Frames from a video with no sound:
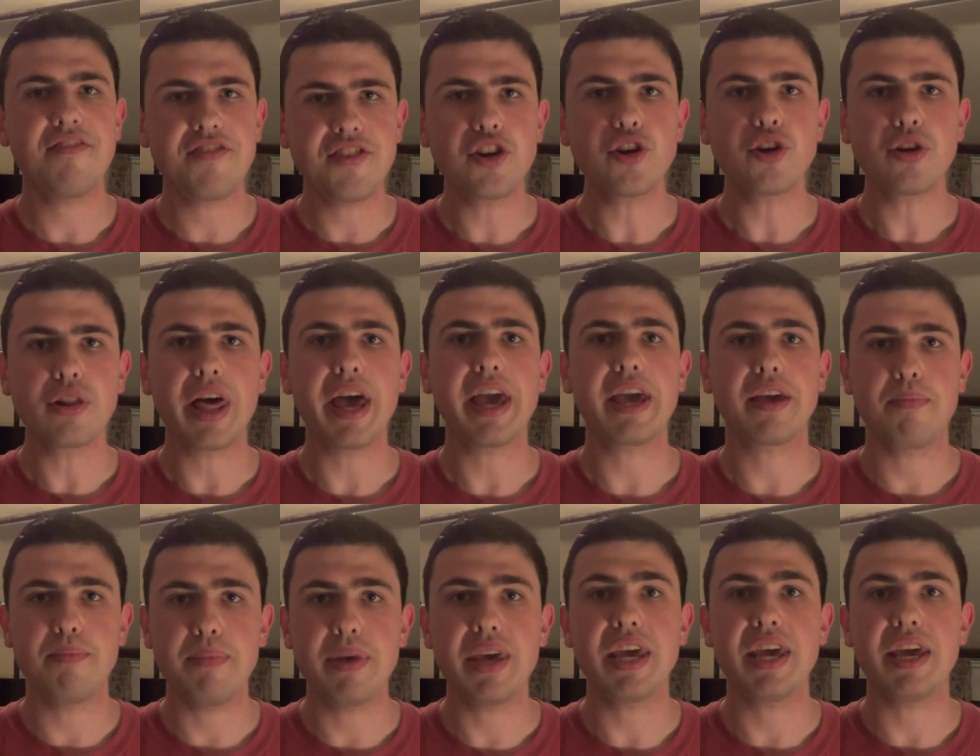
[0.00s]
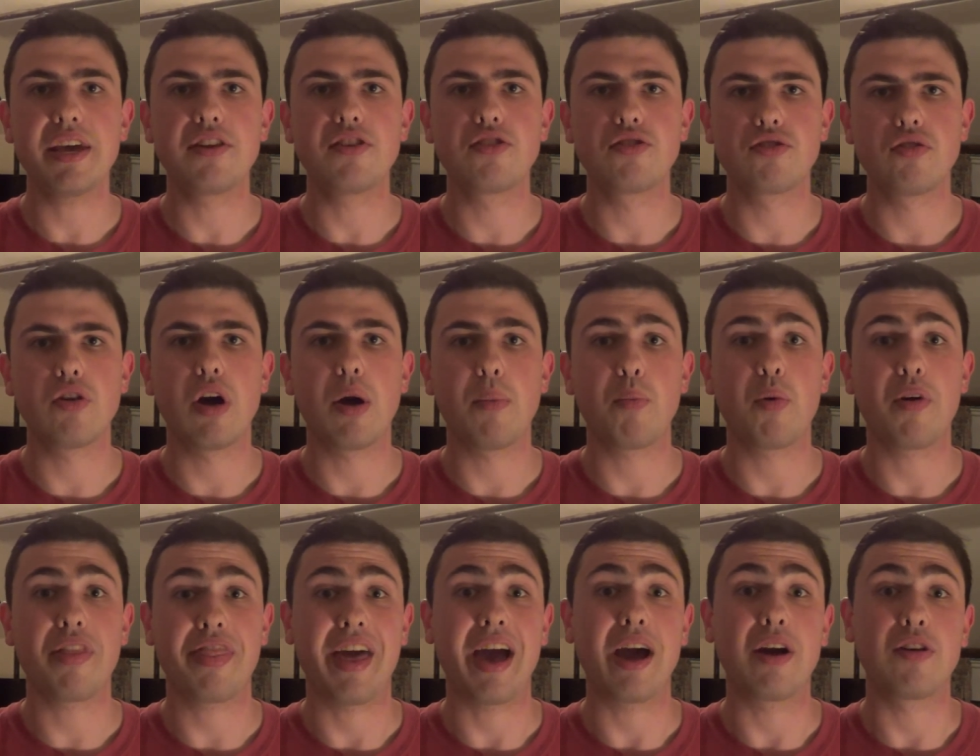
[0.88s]
if you're like me and grew up
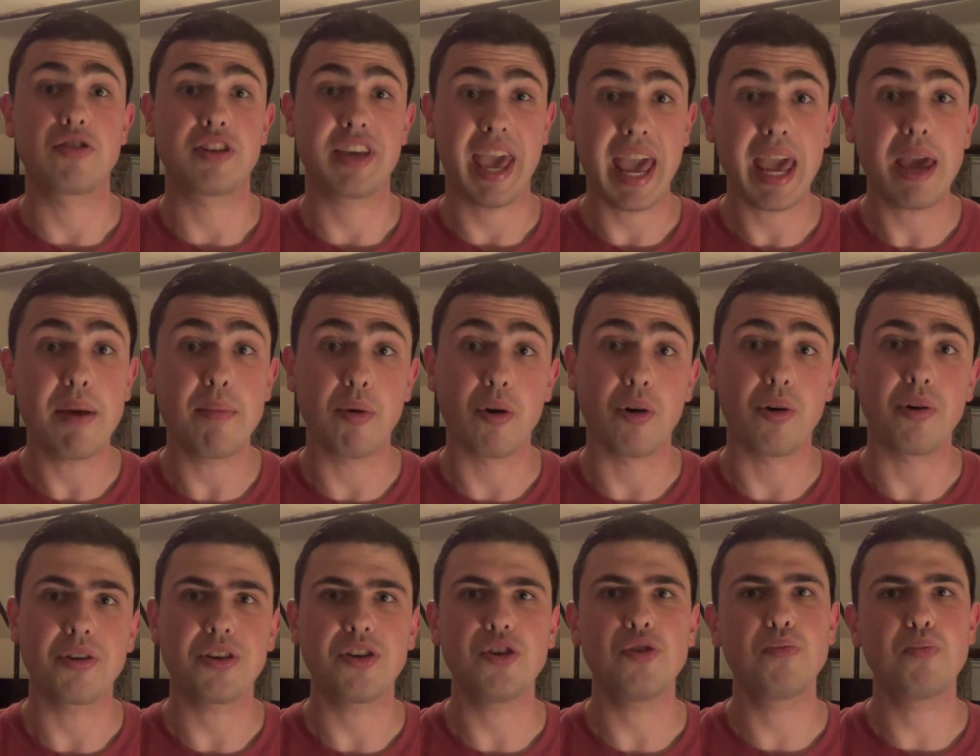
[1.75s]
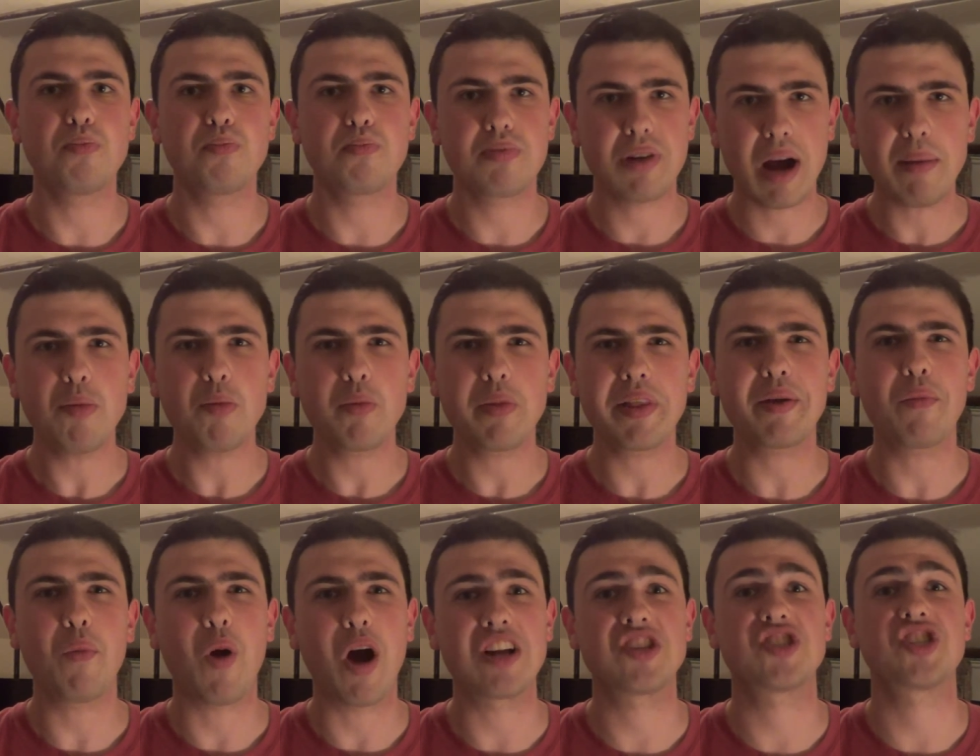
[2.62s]
without cable, you probably
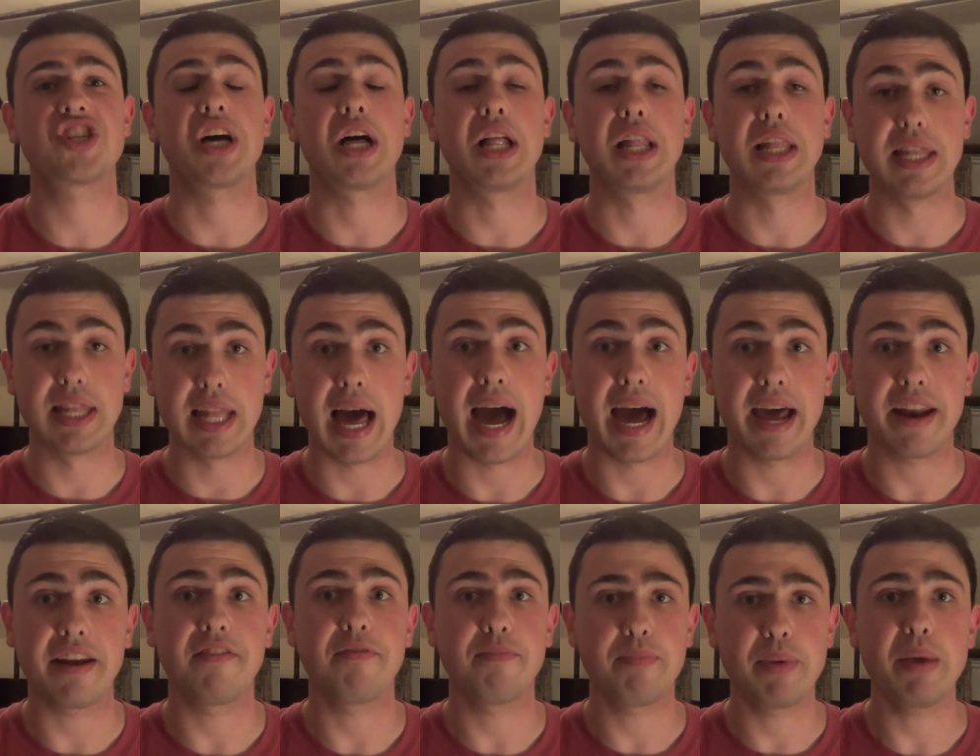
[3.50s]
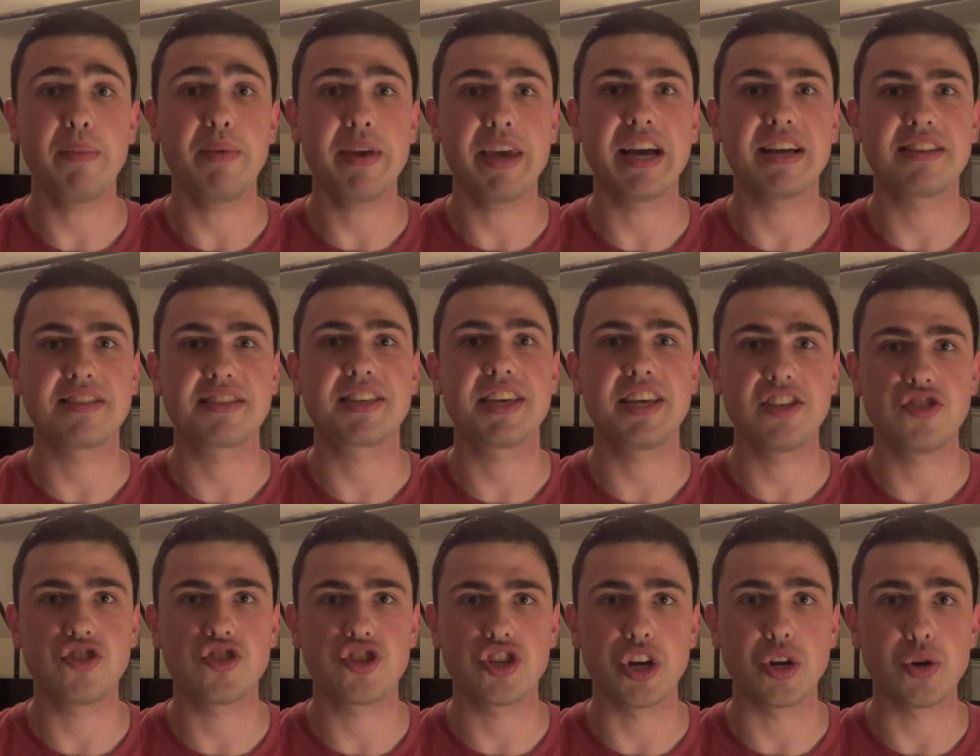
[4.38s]
watched a lot of PBS
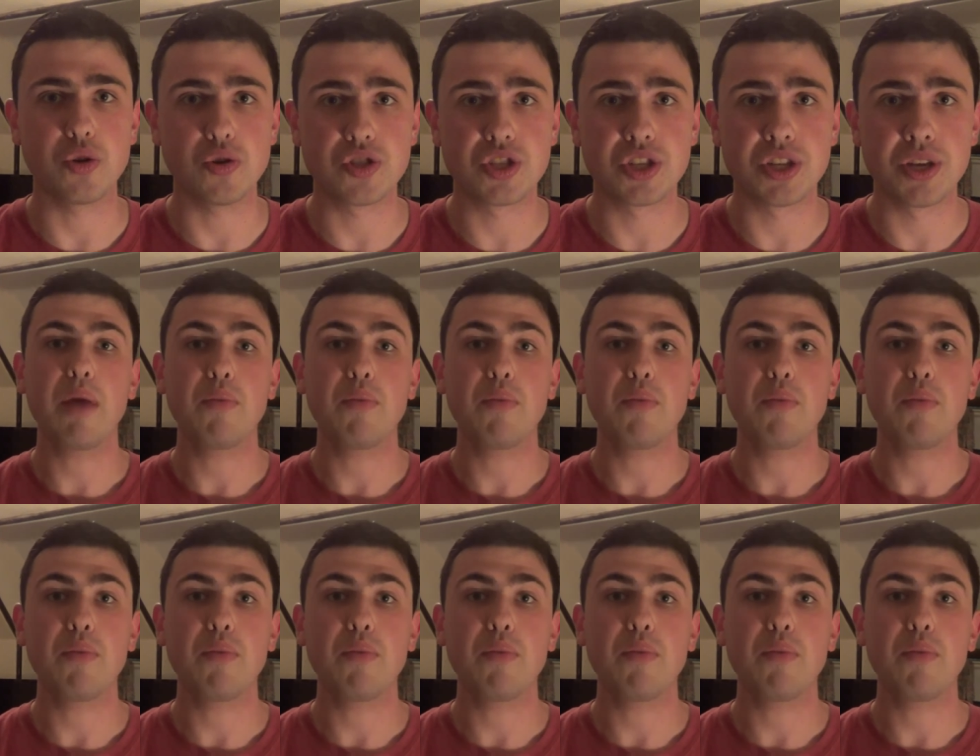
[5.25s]
kids shows.